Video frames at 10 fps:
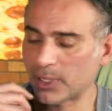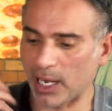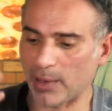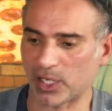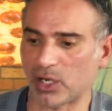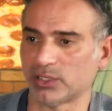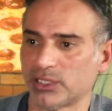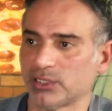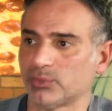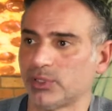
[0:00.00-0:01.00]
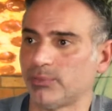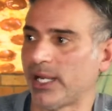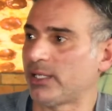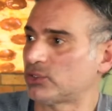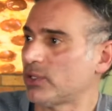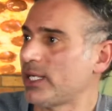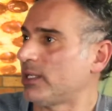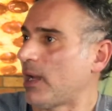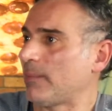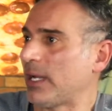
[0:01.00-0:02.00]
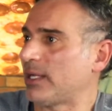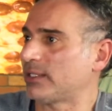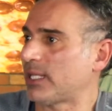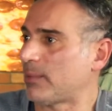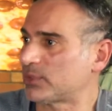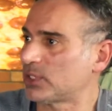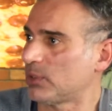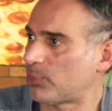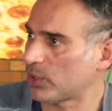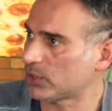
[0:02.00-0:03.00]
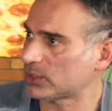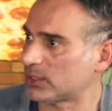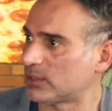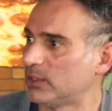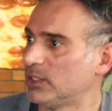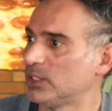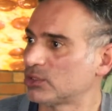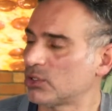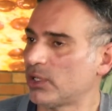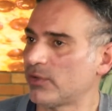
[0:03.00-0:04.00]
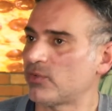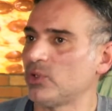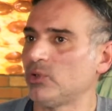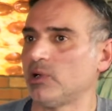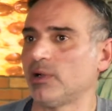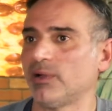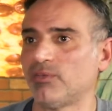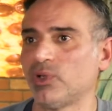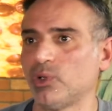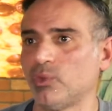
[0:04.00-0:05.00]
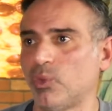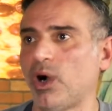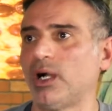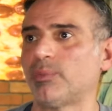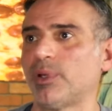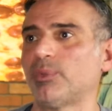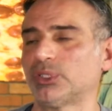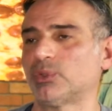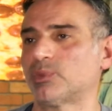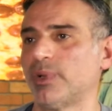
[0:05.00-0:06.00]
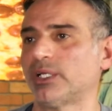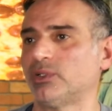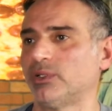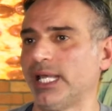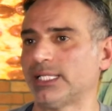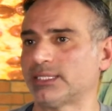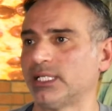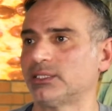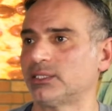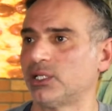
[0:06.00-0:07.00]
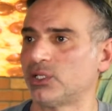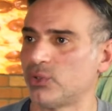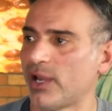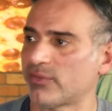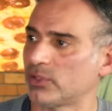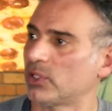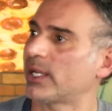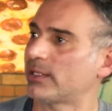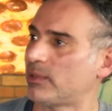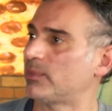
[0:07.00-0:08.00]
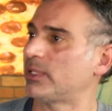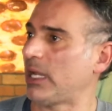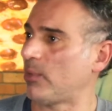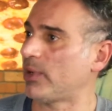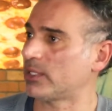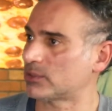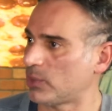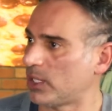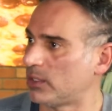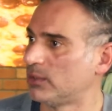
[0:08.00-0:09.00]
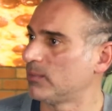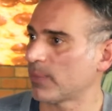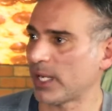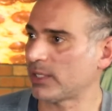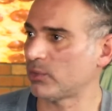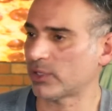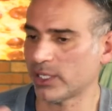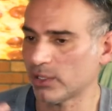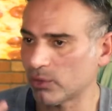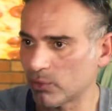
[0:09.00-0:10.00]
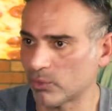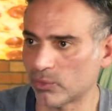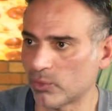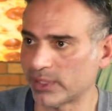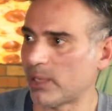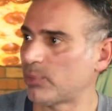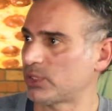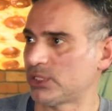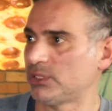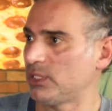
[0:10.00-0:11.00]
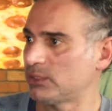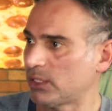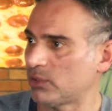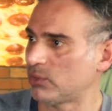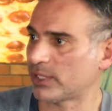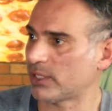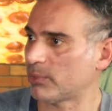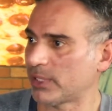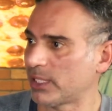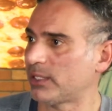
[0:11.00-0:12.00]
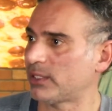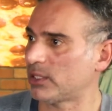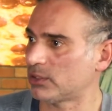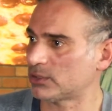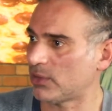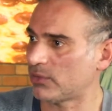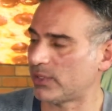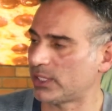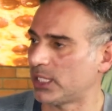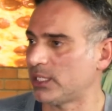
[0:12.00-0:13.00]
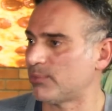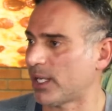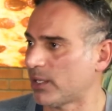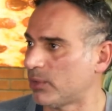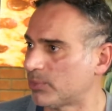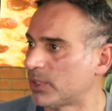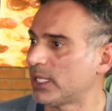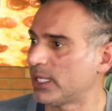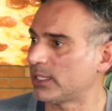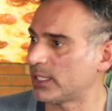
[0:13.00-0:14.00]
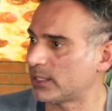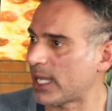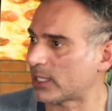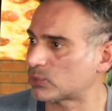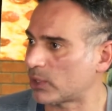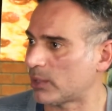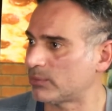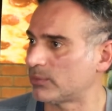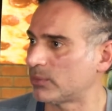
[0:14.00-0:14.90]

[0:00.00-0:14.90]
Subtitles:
I'm a car salesman by trade. I'm still a person. Yeah. So if you want people to respect you in that sense, then you have to look at them that way as well. I don't care what that person does. I don't care about anything else other than they need my help, and that's what I'm